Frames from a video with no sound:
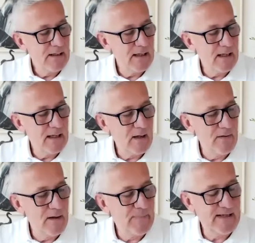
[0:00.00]
on
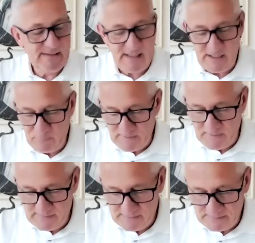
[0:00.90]
the big table
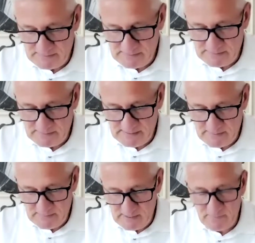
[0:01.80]
there. Can
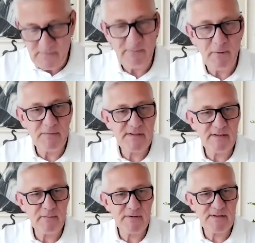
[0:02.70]
you help me? What was it?
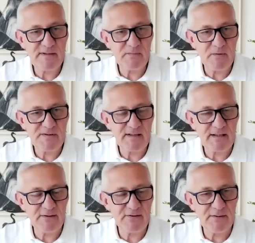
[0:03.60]
What's the
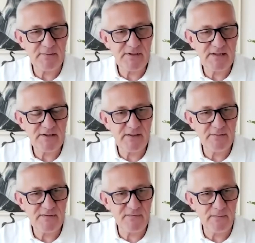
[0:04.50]
country was she
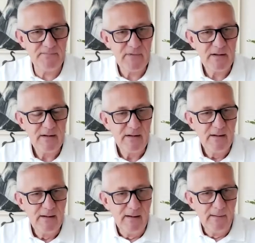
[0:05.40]
was from?
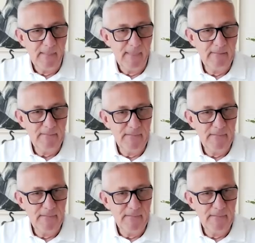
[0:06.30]
The